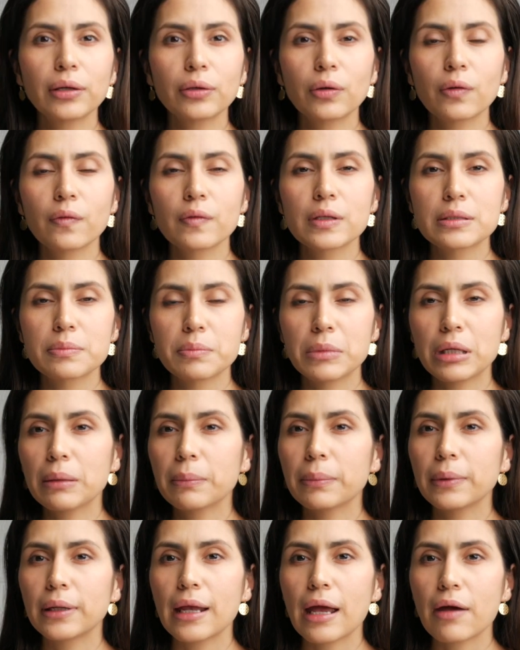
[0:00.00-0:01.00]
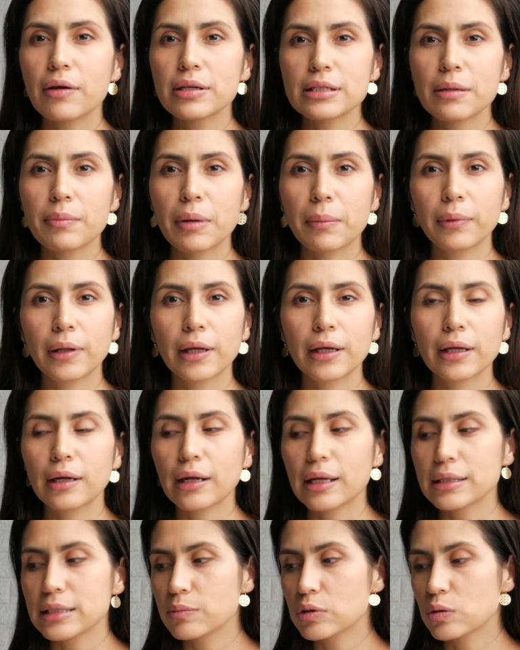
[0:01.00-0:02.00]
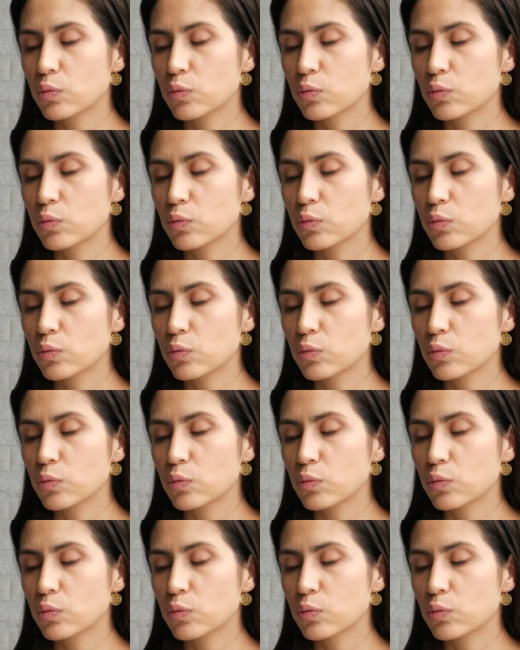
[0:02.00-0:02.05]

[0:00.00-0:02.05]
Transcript: know if it's me, but every time I plug it in, I seem to